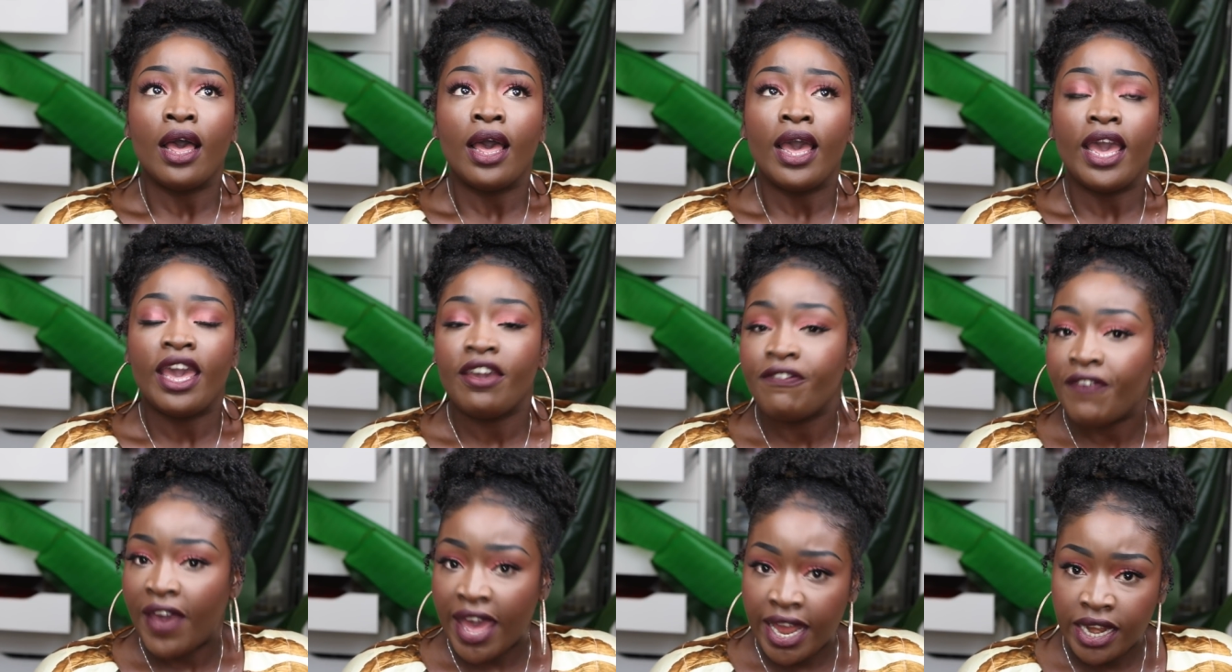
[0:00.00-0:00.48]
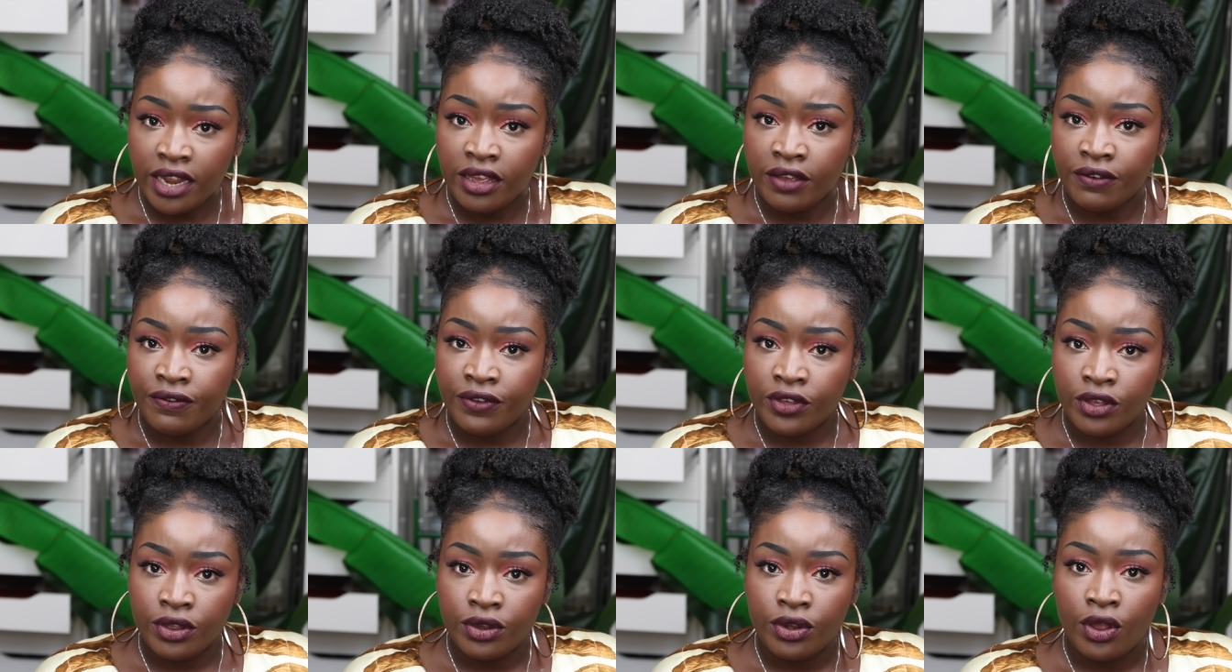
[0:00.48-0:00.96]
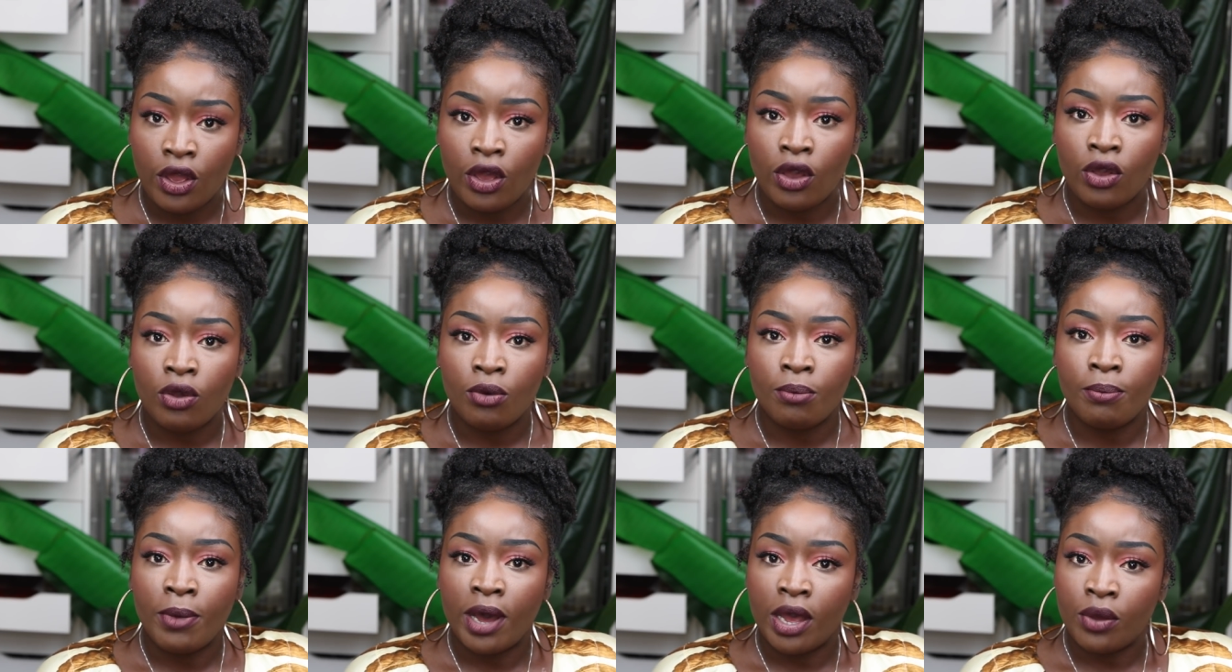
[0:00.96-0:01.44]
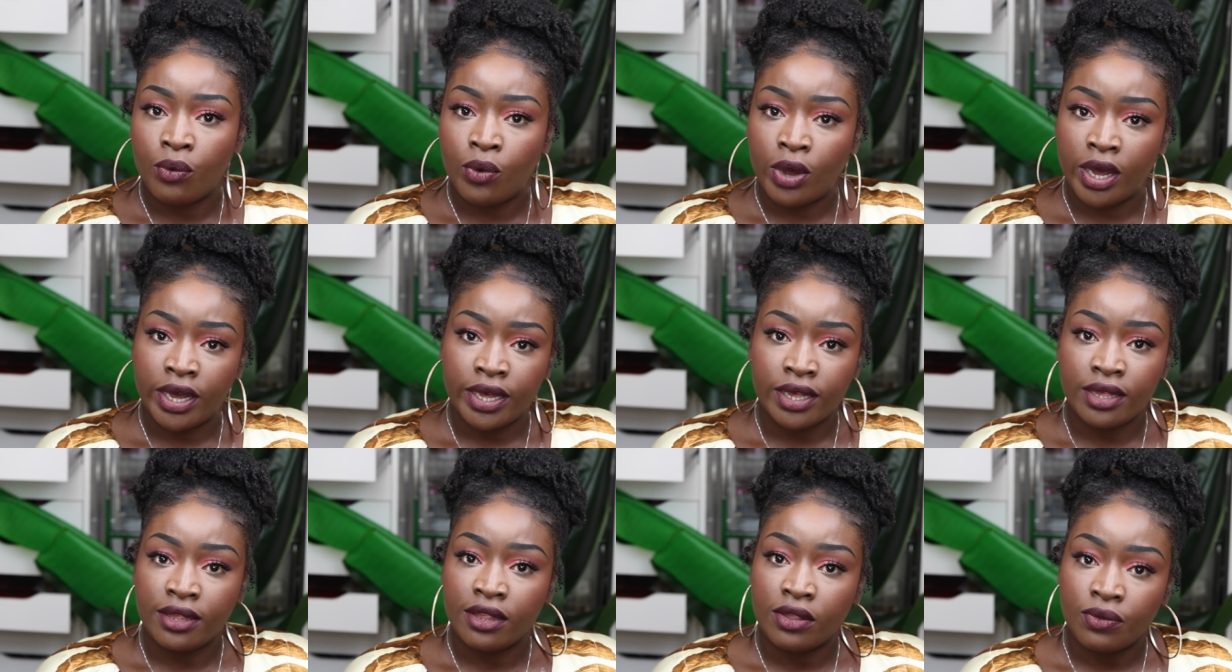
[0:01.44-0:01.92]
If any of you know my
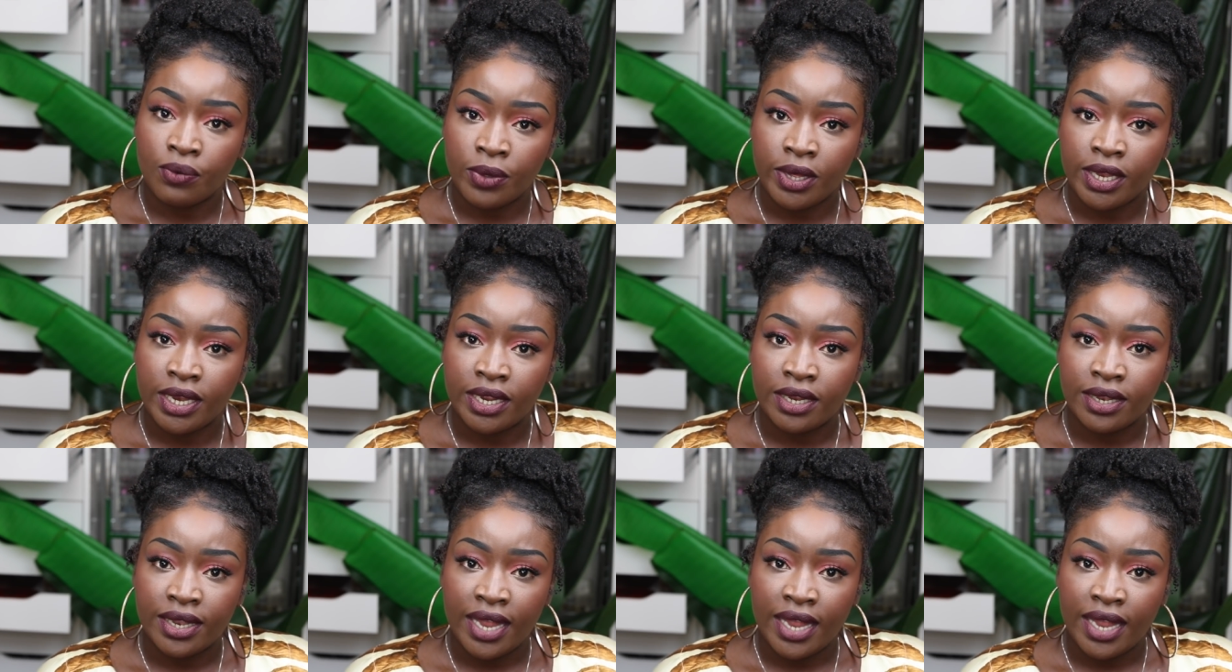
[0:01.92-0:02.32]
work in Sweden,